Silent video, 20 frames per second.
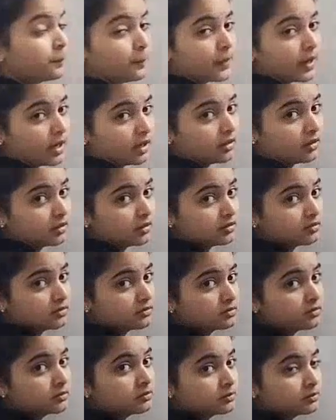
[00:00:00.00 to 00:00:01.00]
part
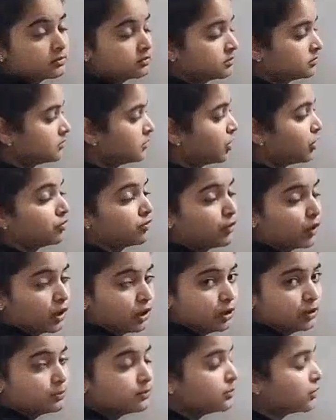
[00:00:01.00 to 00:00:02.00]
of
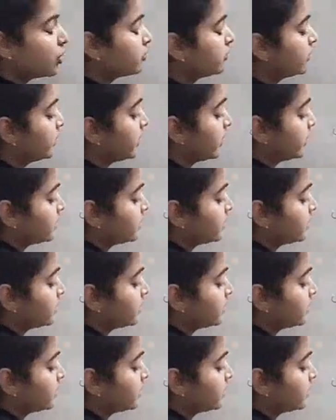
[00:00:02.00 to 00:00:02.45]
volume of an